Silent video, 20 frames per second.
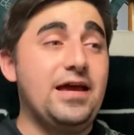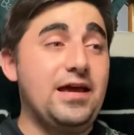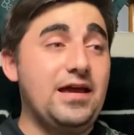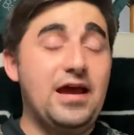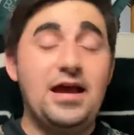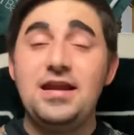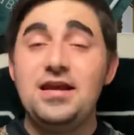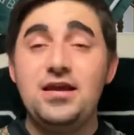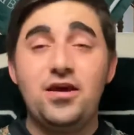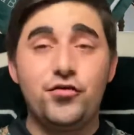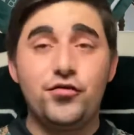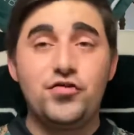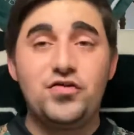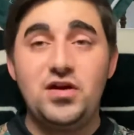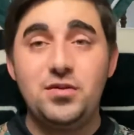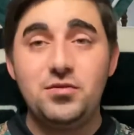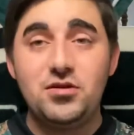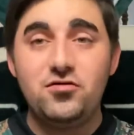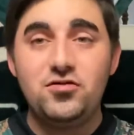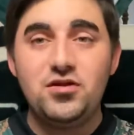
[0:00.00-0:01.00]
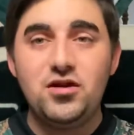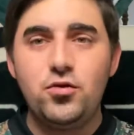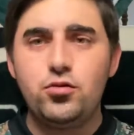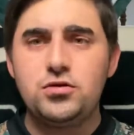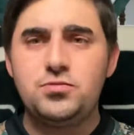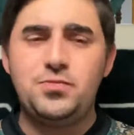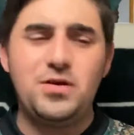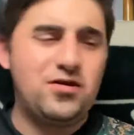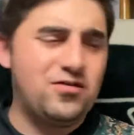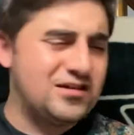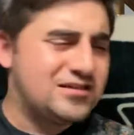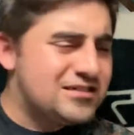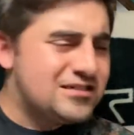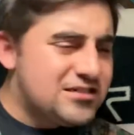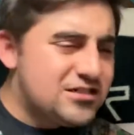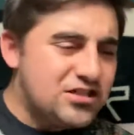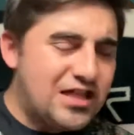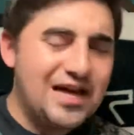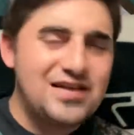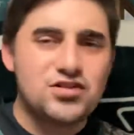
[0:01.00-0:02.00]
Any other team in the league would be like,
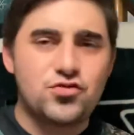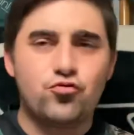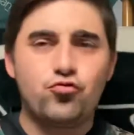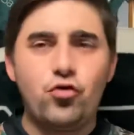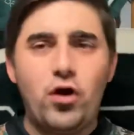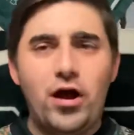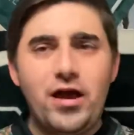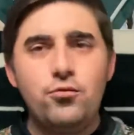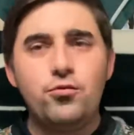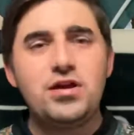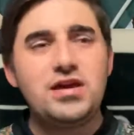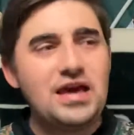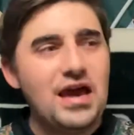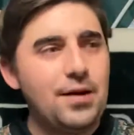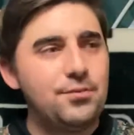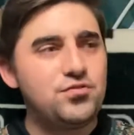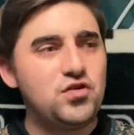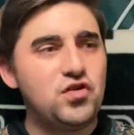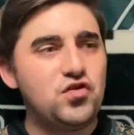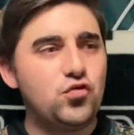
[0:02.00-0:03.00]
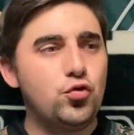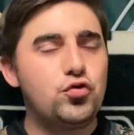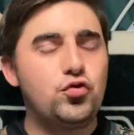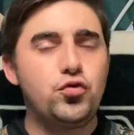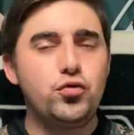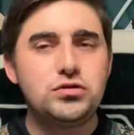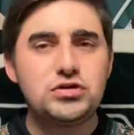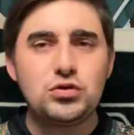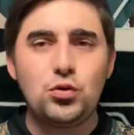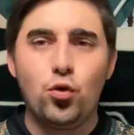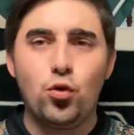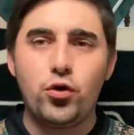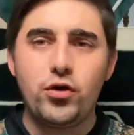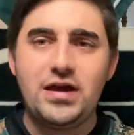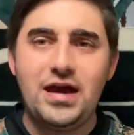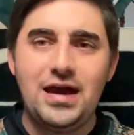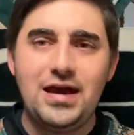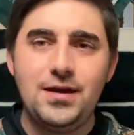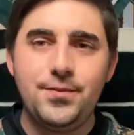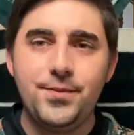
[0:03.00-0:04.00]
that's right, we kept it to a 2-score
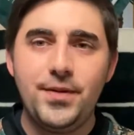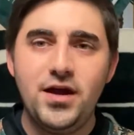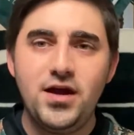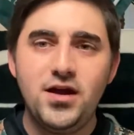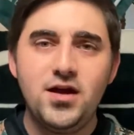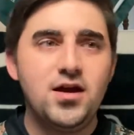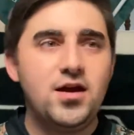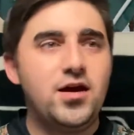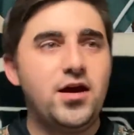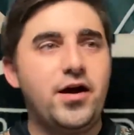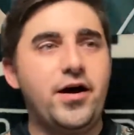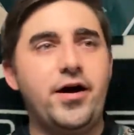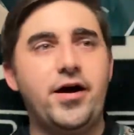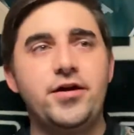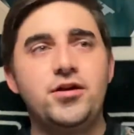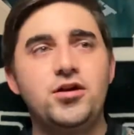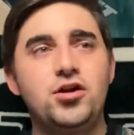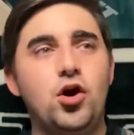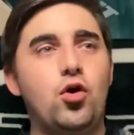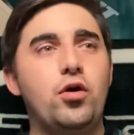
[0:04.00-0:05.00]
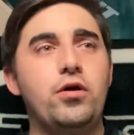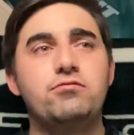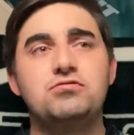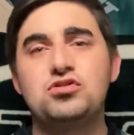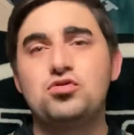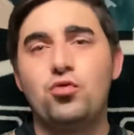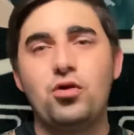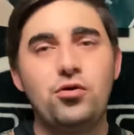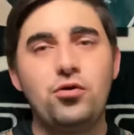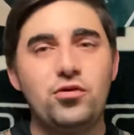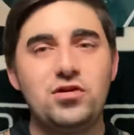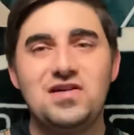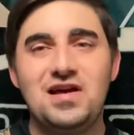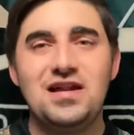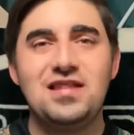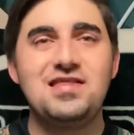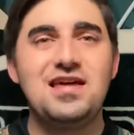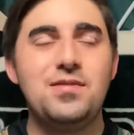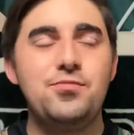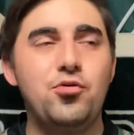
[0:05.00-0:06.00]
game. You know, it was 21-10
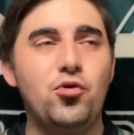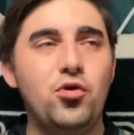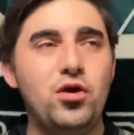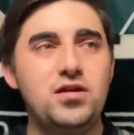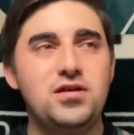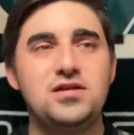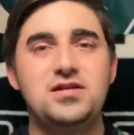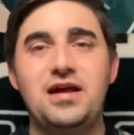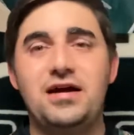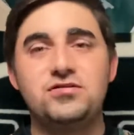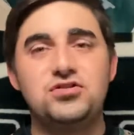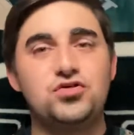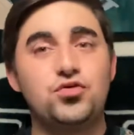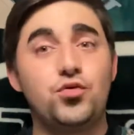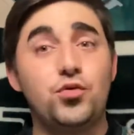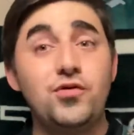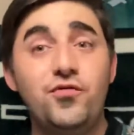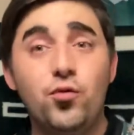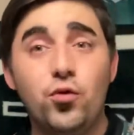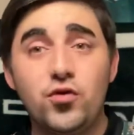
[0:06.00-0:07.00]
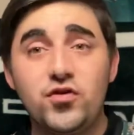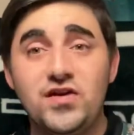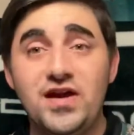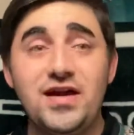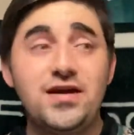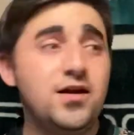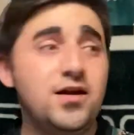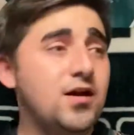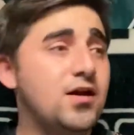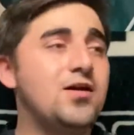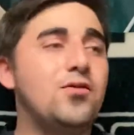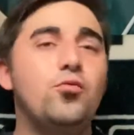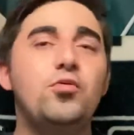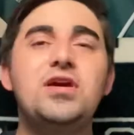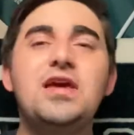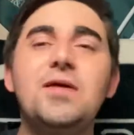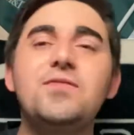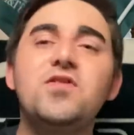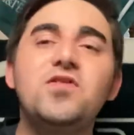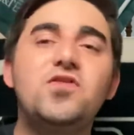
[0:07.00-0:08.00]
at that point. Now it's 24-10. We
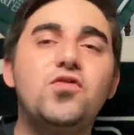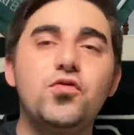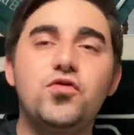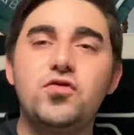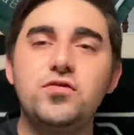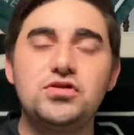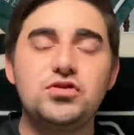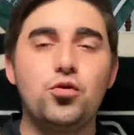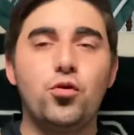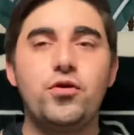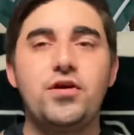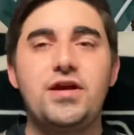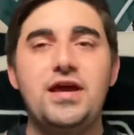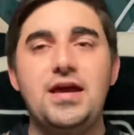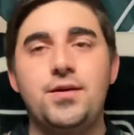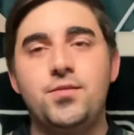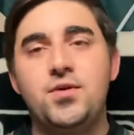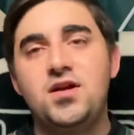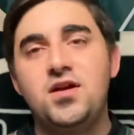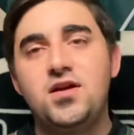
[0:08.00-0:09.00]
kept it to a 2-score game.